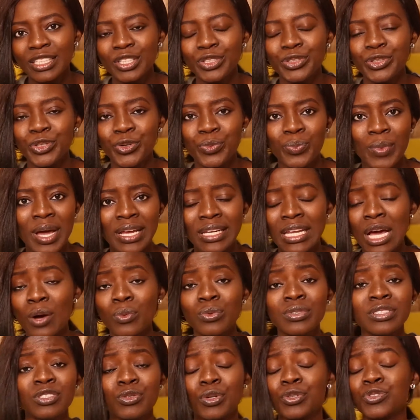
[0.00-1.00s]
your mind. I
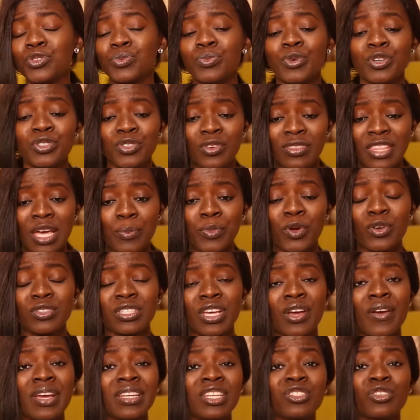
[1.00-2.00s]
won't dwell too much on that because
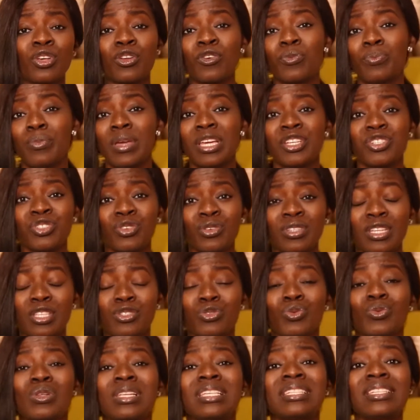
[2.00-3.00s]
I already sort of mentioned it.
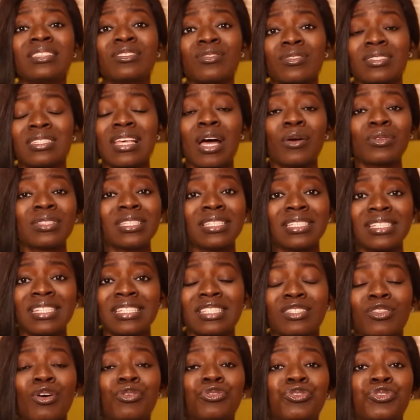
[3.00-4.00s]
So listen to sound teachings,
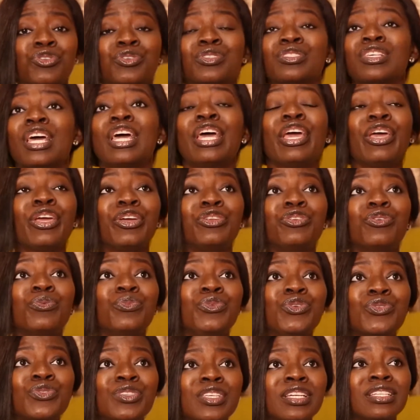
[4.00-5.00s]
not just
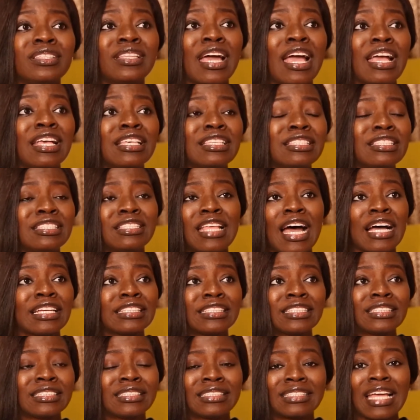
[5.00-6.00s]
music
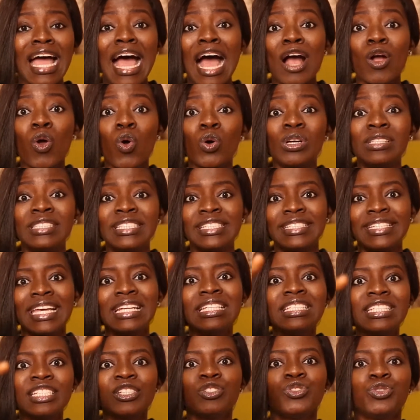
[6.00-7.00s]
that are
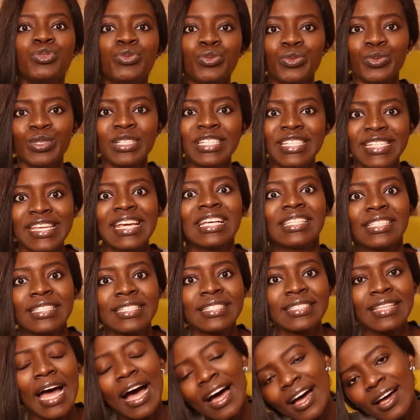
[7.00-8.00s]
condescending you, dear
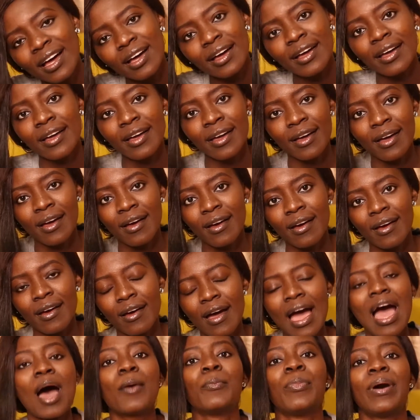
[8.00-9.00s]
sister,
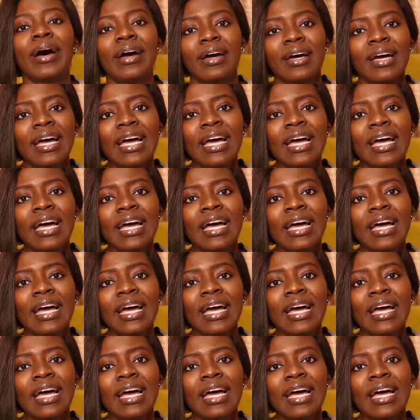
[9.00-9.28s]
haba.